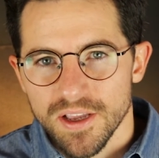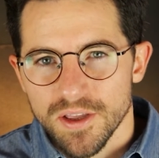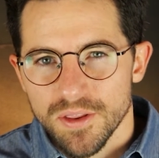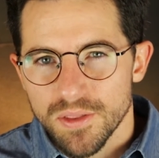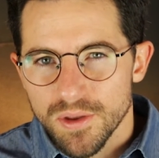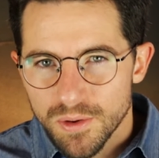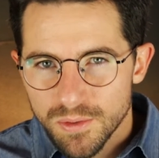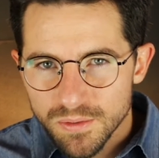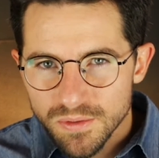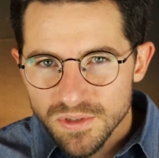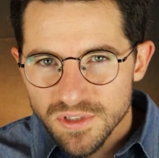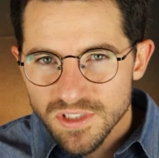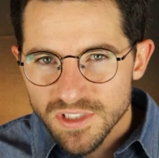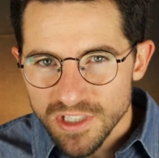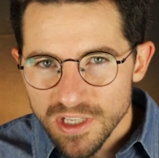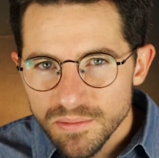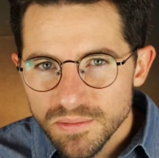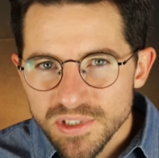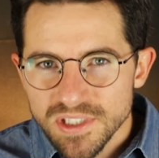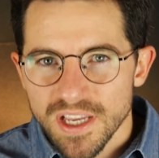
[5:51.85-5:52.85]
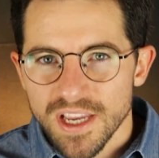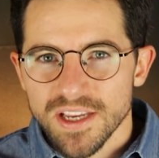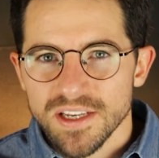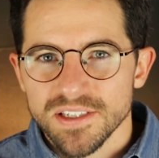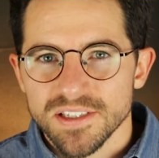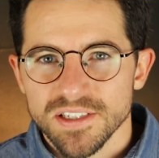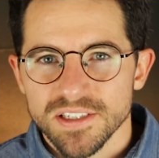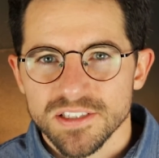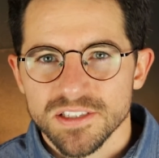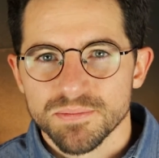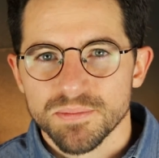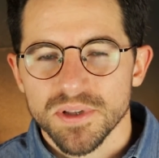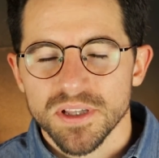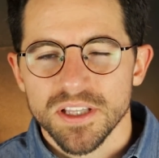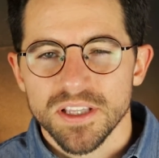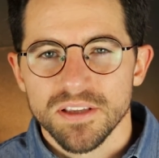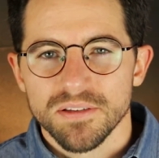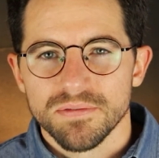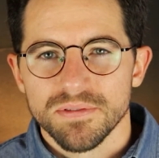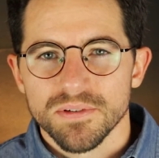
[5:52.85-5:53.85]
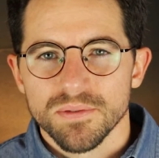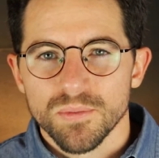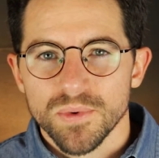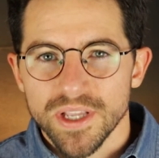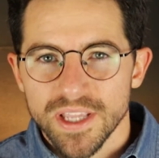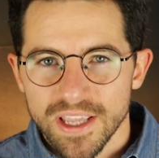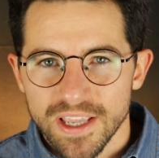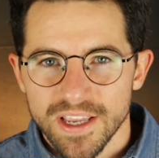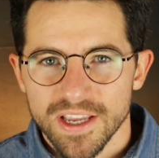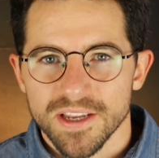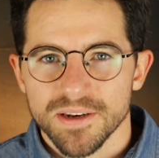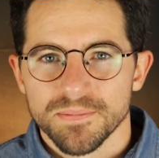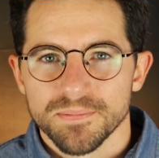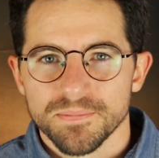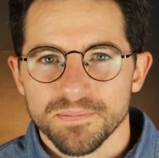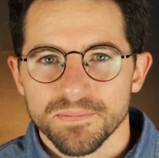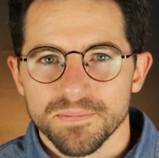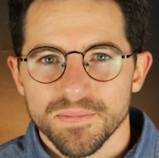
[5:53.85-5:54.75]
though some scientists believe we can.